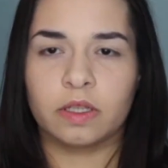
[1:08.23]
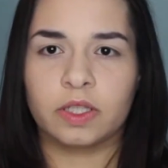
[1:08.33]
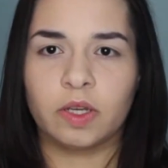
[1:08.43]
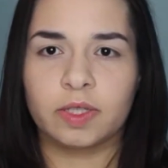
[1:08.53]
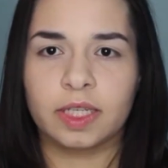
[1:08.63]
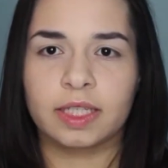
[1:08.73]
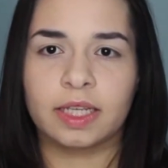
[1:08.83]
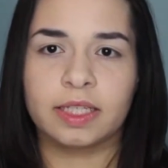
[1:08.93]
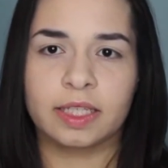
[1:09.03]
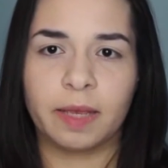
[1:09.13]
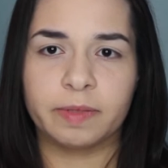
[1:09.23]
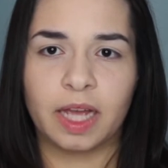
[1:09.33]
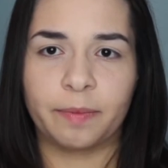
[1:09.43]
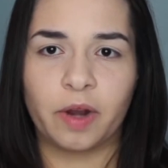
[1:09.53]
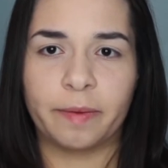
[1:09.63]
So since I skipped
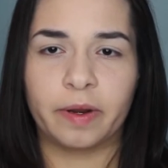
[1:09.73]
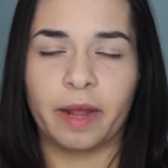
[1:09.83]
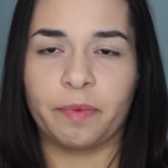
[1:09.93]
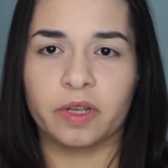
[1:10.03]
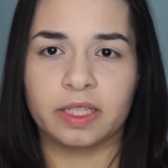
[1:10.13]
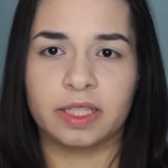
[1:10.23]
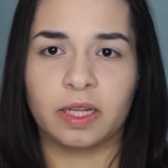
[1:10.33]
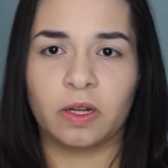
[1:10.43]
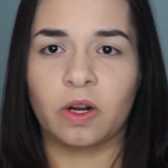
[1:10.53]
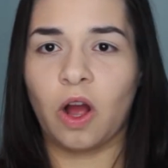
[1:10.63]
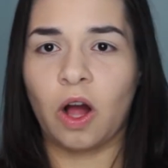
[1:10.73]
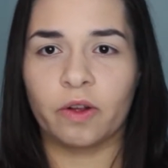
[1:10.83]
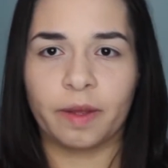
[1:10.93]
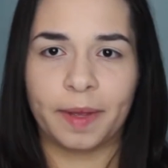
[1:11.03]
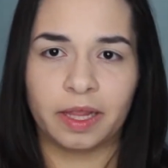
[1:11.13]
eye primer, I put concealer all
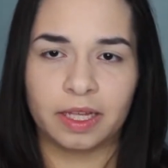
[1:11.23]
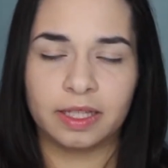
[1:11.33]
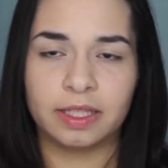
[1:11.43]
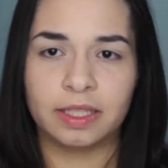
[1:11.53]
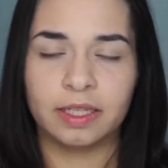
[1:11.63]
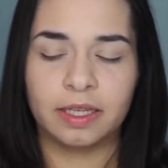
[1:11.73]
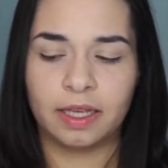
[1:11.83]
around my lids.